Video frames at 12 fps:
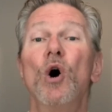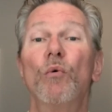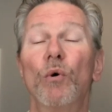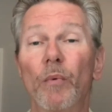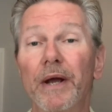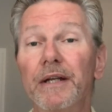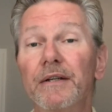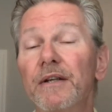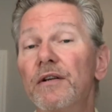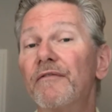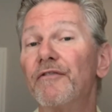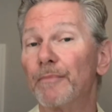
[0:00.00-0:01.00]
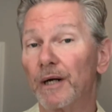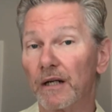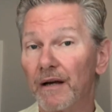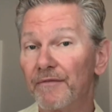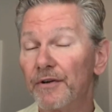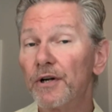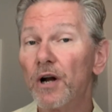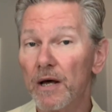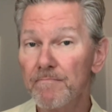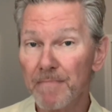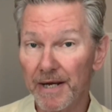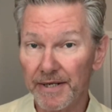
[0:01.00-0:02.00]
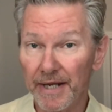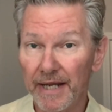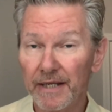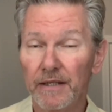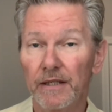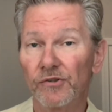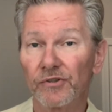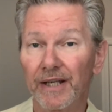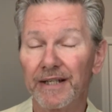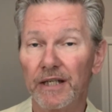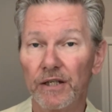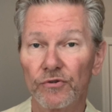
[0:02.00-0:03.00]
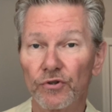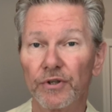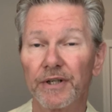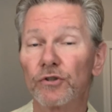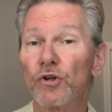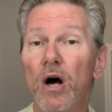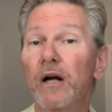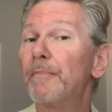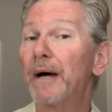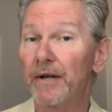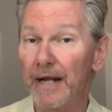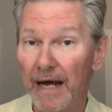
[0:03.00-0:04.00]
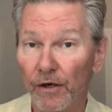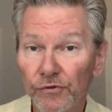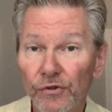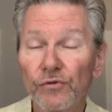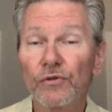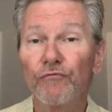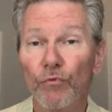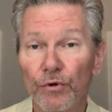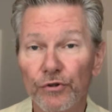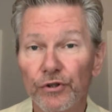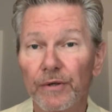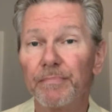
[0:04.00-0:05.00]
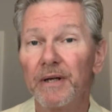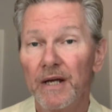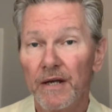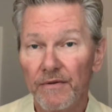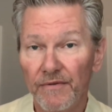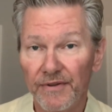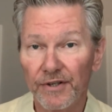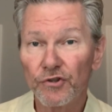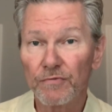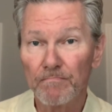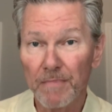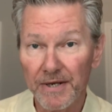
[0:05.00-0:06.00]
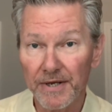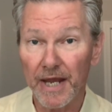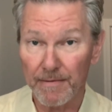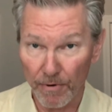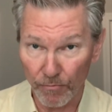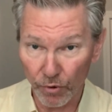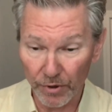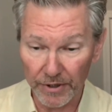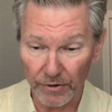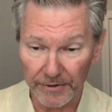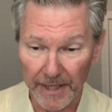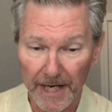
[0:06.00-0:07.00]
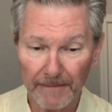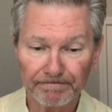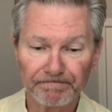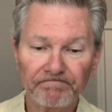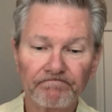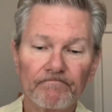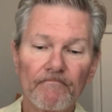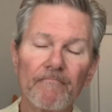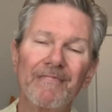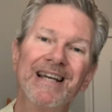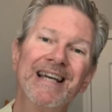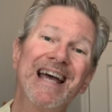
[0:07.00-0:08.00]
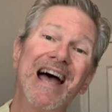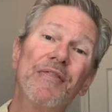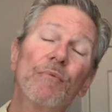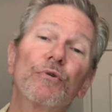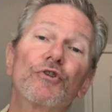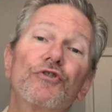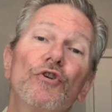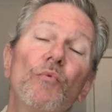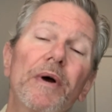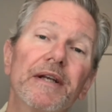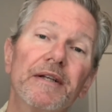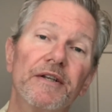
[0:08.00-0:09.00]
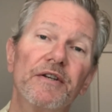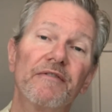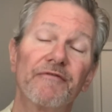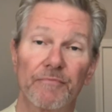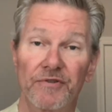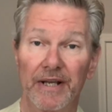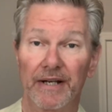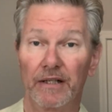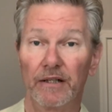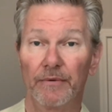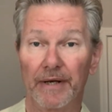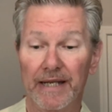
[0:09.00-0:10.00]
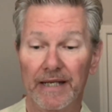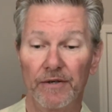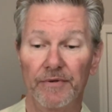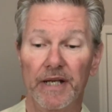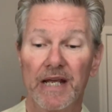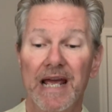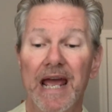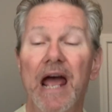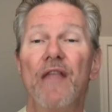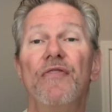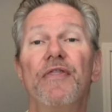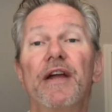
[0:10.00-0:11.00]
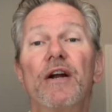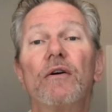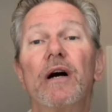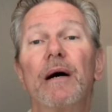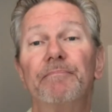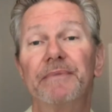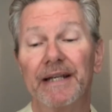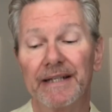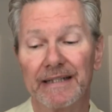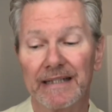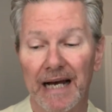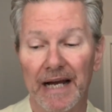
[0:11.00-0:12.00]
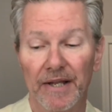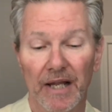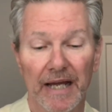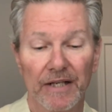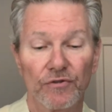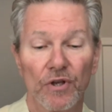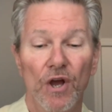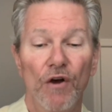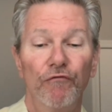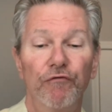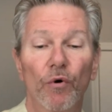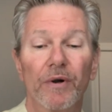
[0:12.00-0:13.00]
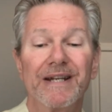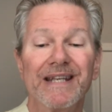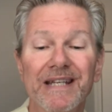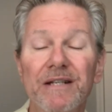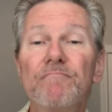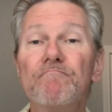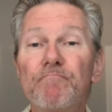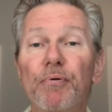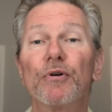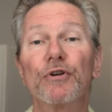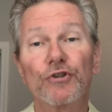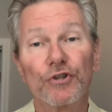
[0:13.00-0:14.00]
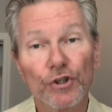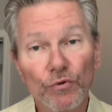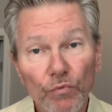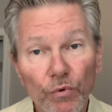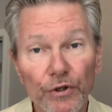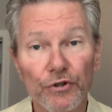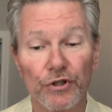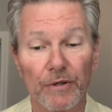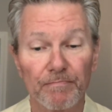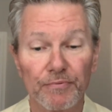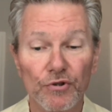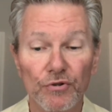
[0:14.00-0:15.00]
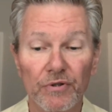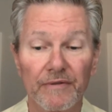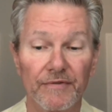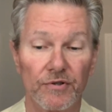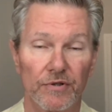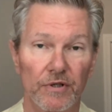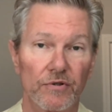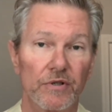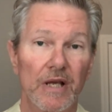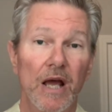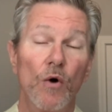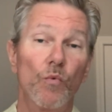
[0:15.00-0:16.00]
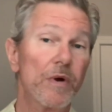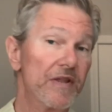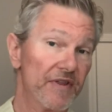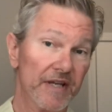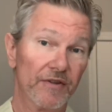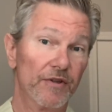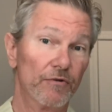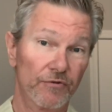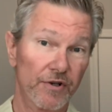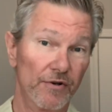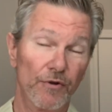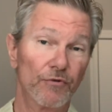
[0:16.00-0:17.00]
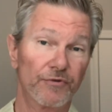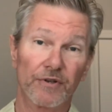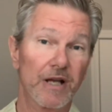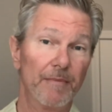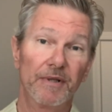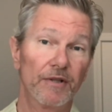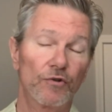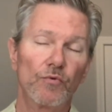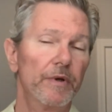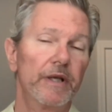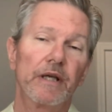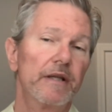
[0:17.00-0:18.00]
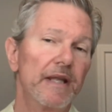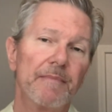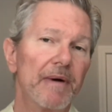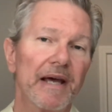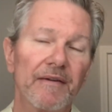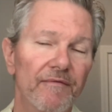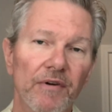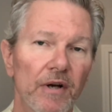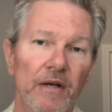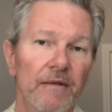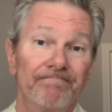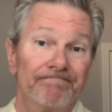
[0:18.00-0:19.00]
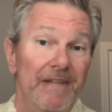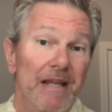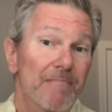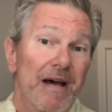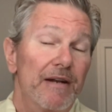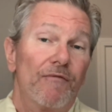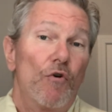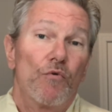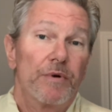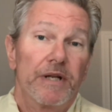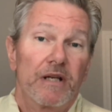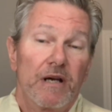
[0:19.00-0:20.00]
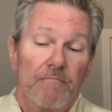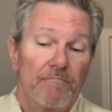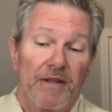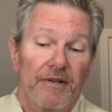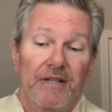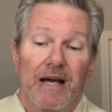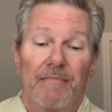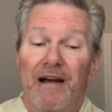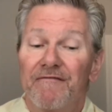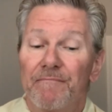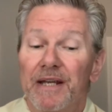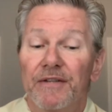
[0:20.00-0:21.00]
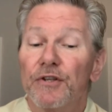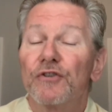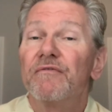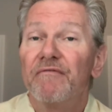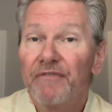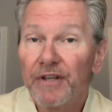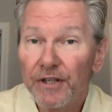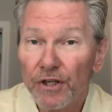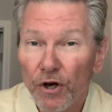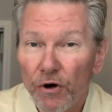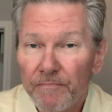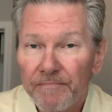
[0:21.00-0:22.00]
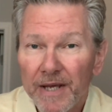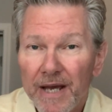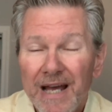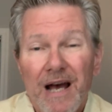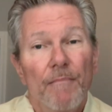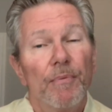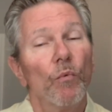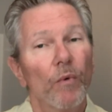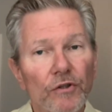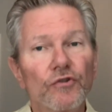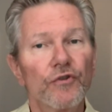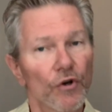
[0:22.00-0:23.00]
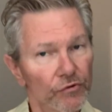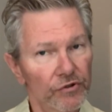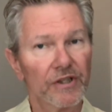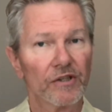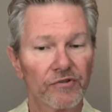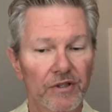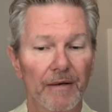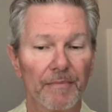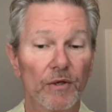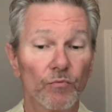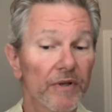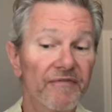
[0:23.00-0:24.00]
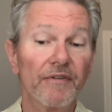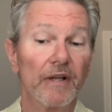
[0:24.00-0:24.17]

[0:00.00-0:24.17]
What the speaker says: We're waiting to hear from our governor on Monday. He said he is going to talk about houses of worship this Monday, Memorial Day. And then we're still waiting to hear from Santa Clara County and their updated guidelines for in-person worship services. We think those are coming this weekend. They might have already come by the time I've made this video. But once those things come in, we feel